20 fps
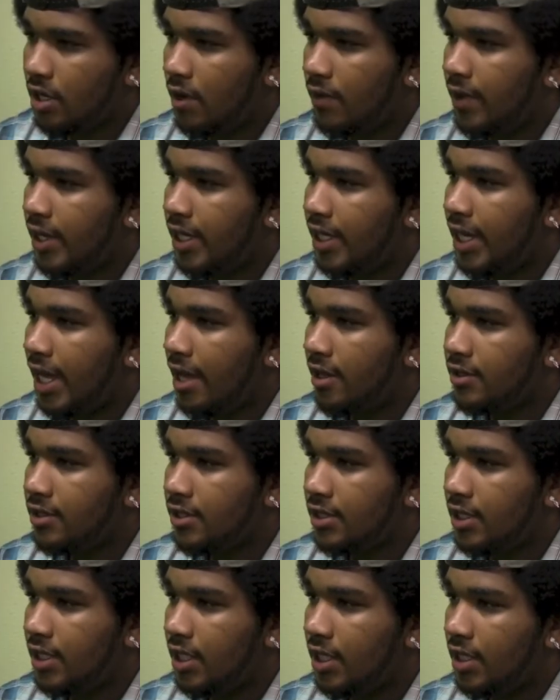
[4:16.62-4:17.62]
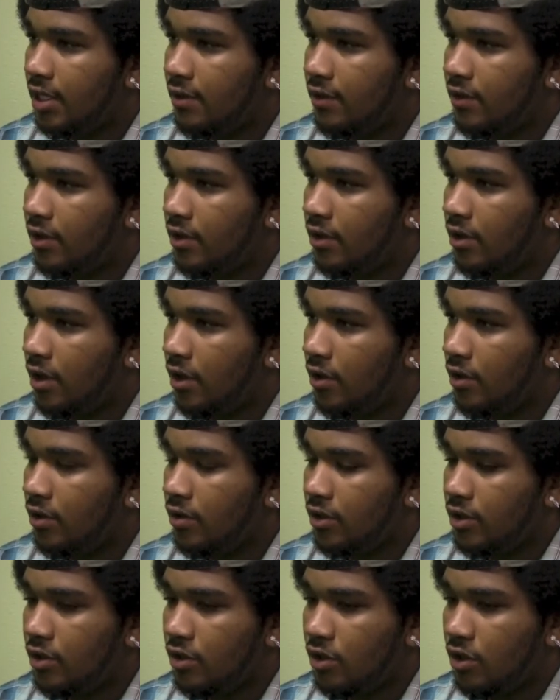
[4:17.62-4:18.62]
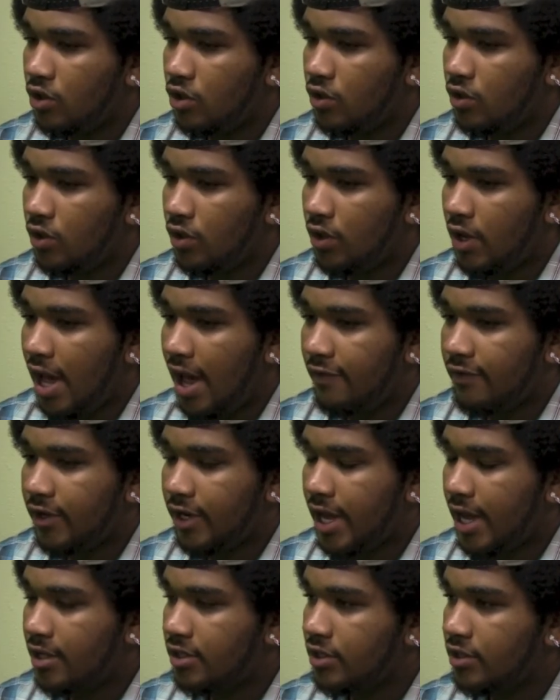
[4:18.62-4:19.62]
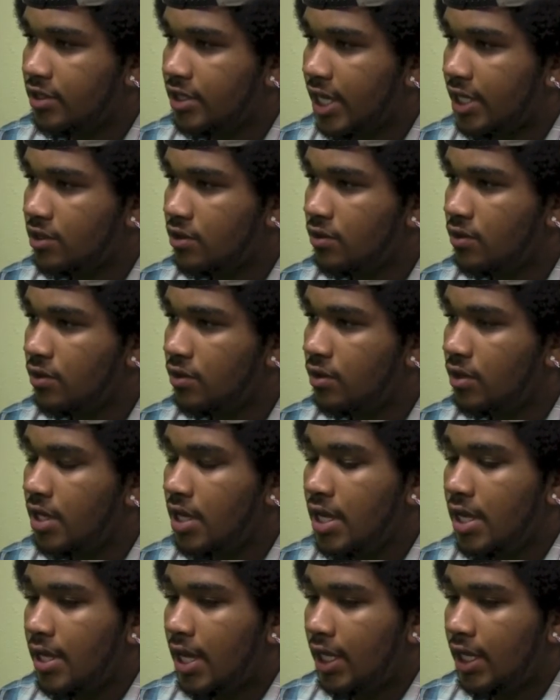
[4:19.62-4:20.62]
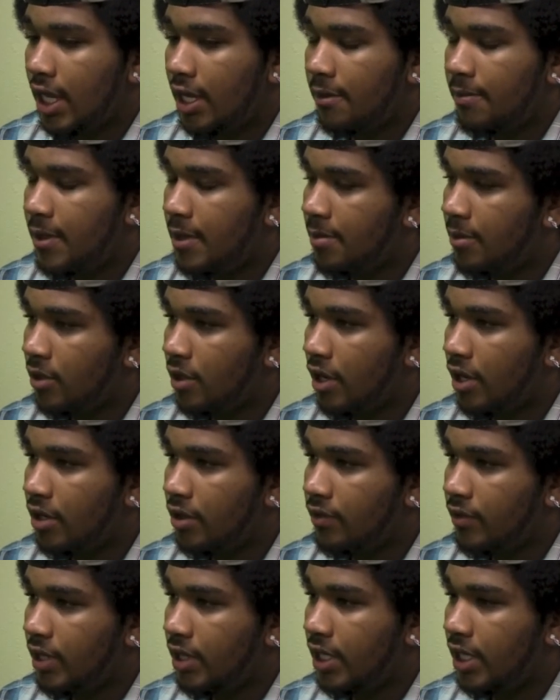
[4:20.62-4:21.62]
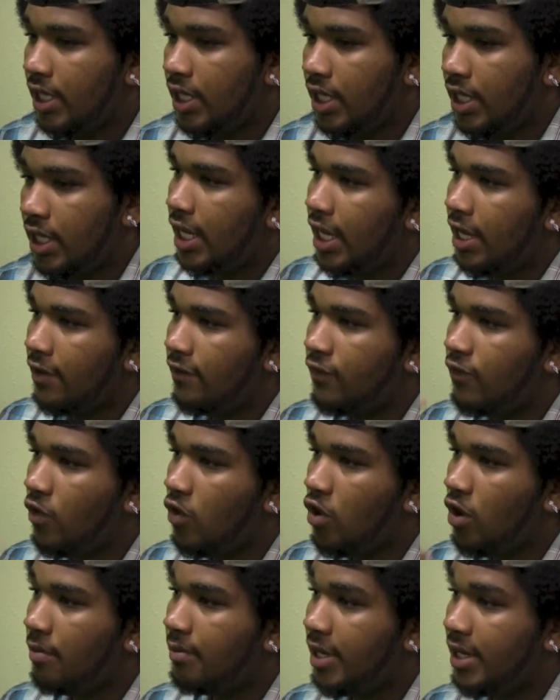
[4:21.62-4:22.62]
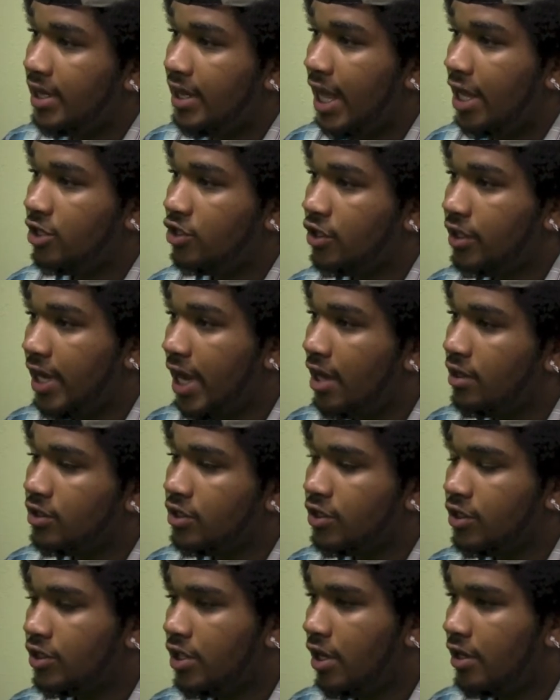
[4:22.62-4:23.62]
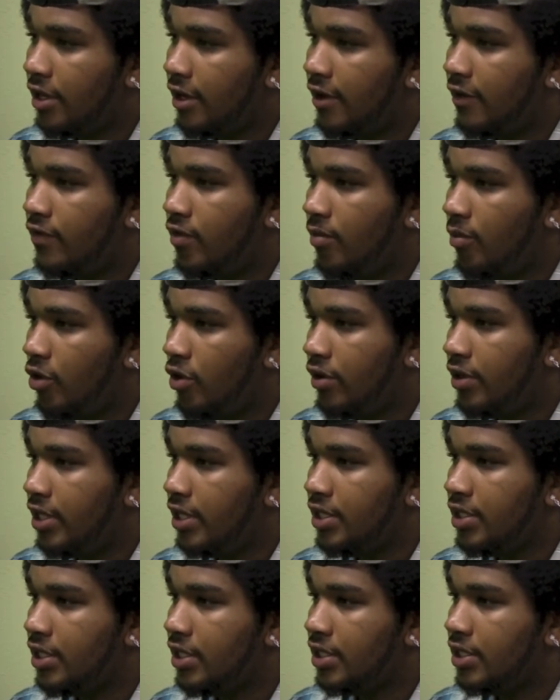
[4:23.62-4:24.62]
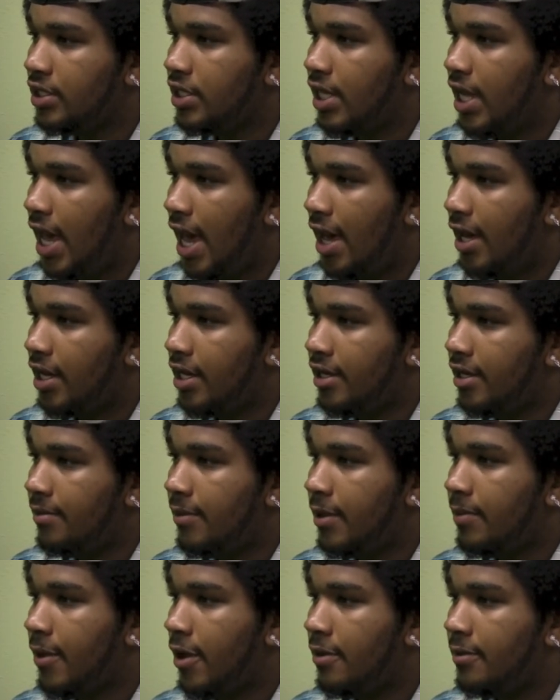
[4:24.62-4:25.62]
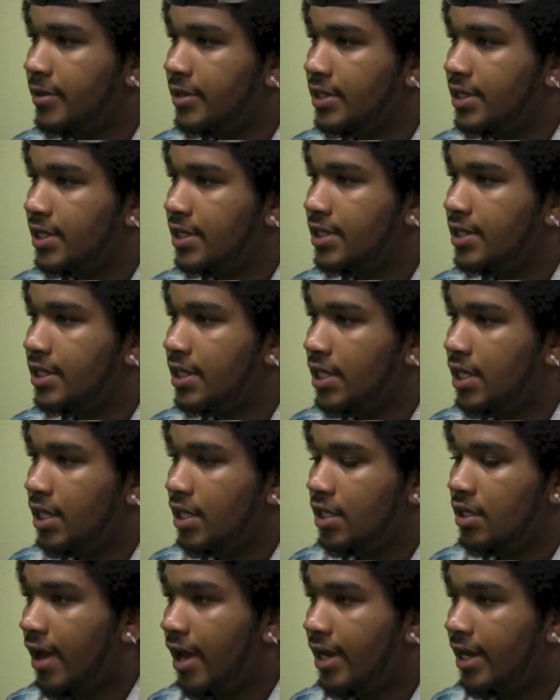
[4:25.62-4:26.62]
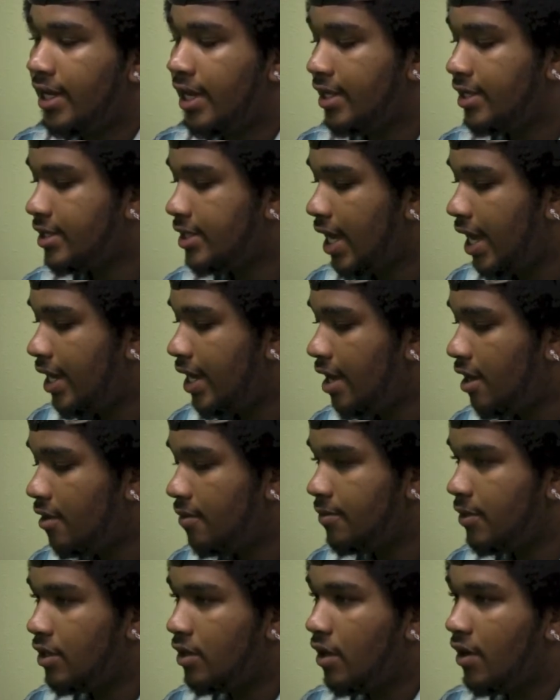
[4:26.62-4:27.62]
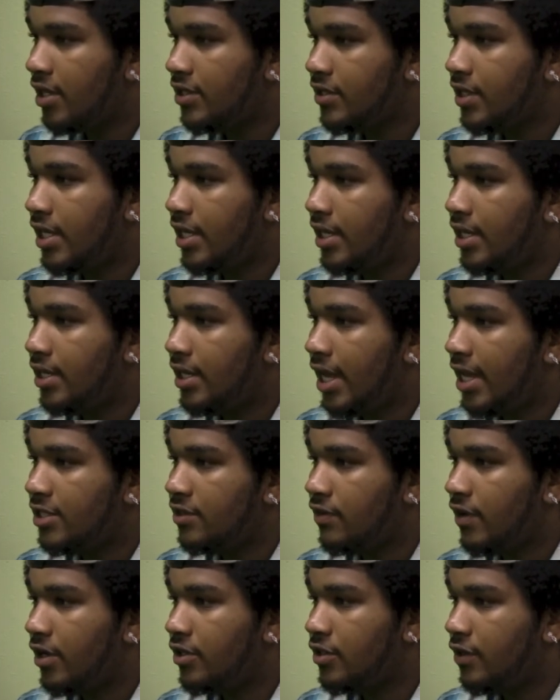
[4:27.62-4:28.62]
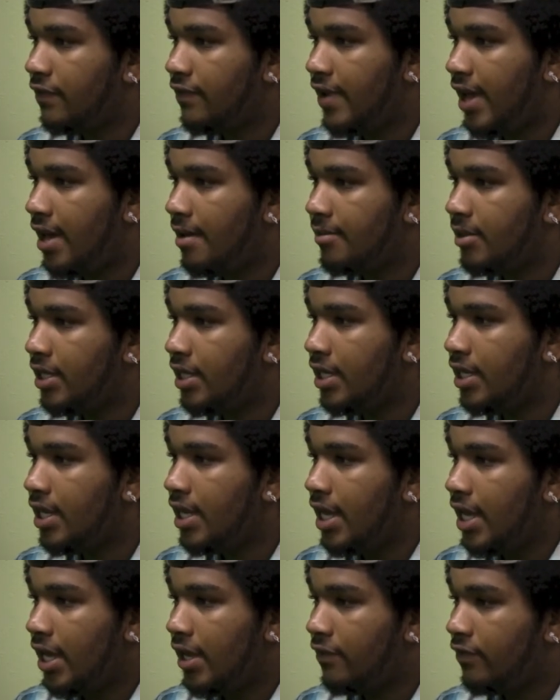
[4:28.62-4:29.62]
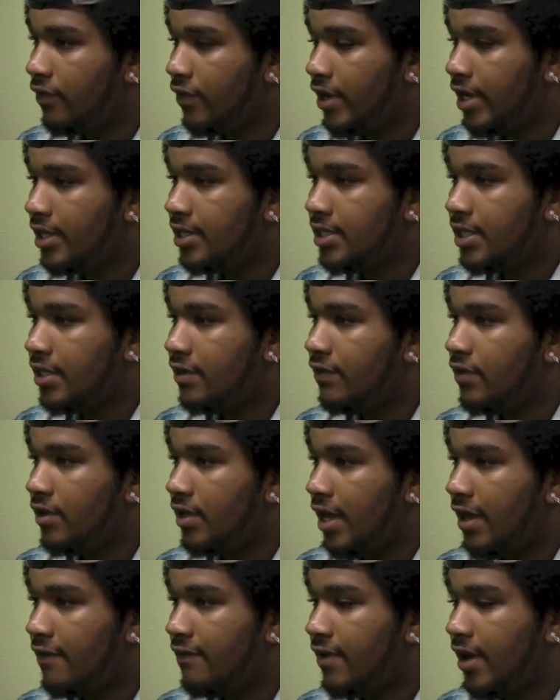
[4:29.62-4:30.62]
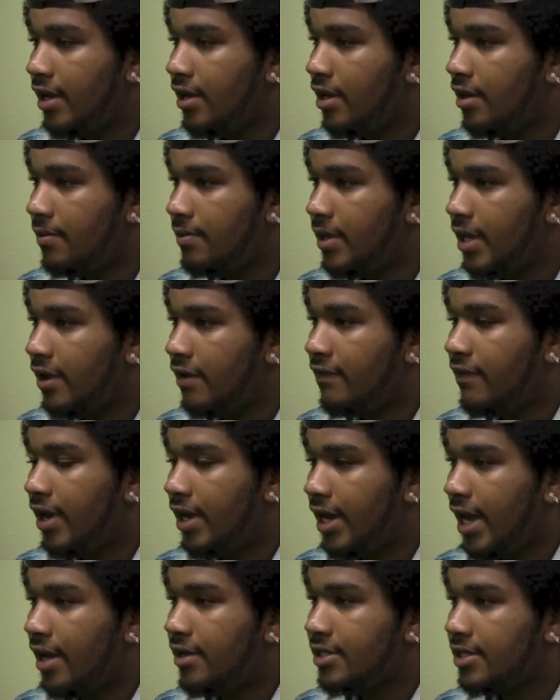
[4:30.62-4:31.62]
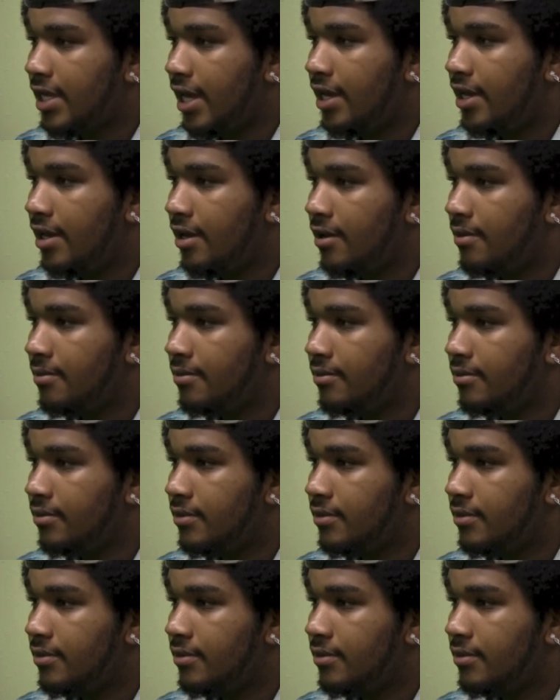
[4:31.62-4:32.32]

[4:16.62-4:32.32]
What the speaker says: already counseling, you have your counselors at school. A lot of people aren't really informed that your counselors are there for more than just academic purposes. Find inside help, as far as your family and friends, and if you can't find help there, find outside help,